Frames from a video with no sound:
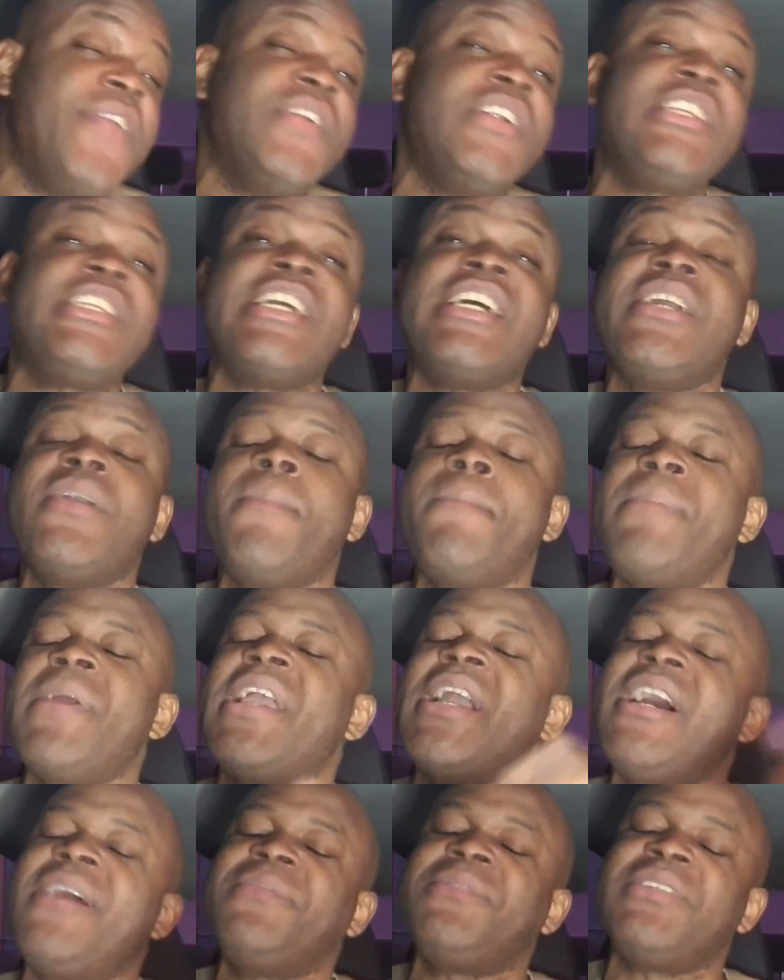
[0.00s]
You dig?
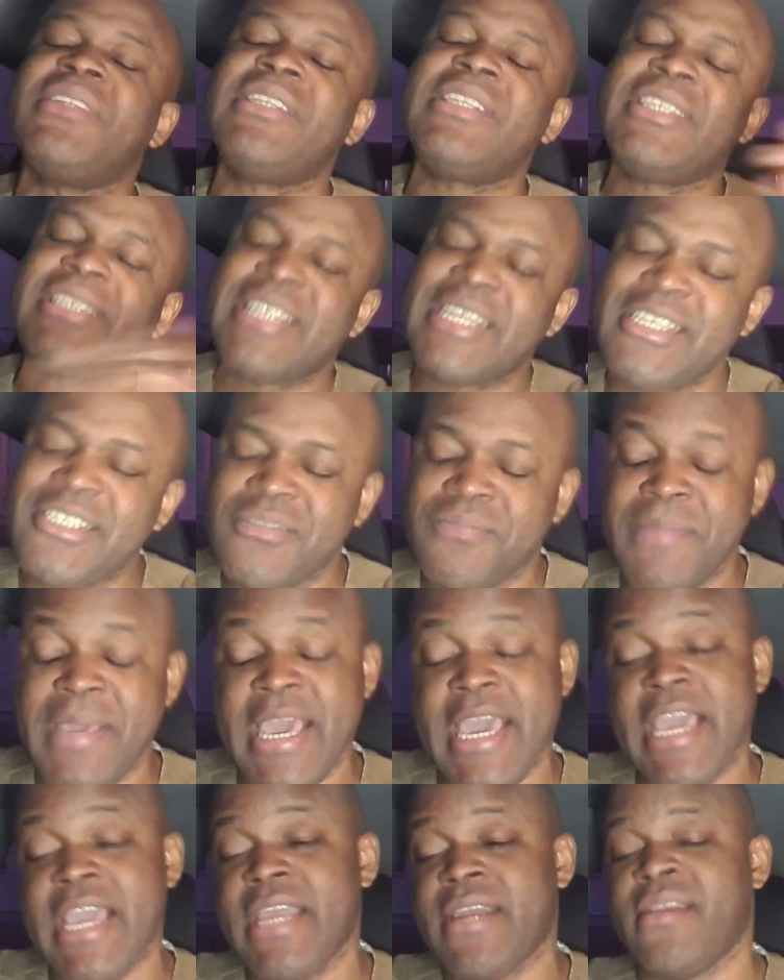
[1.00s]
Big up to this
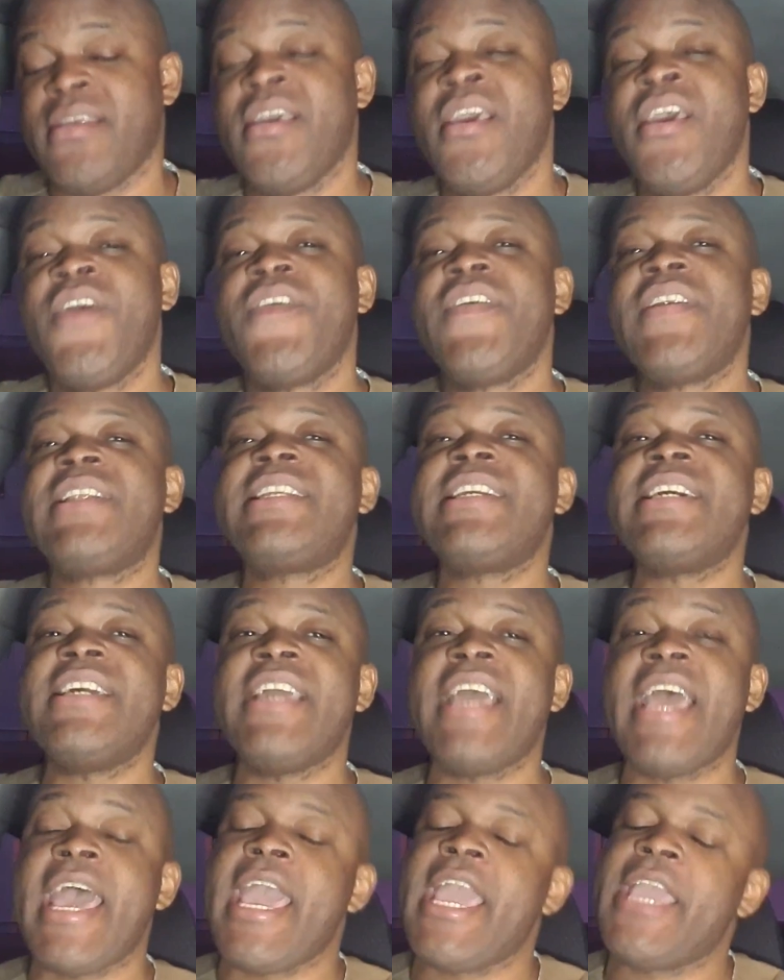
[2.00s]
man. You dig?
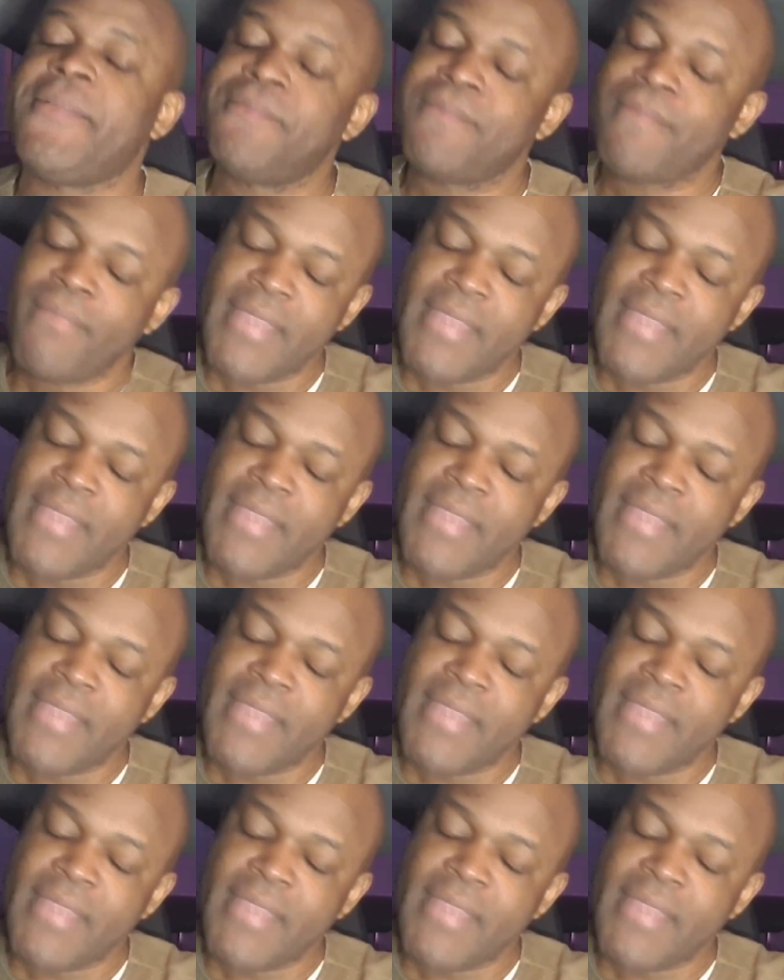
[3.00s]
Hey.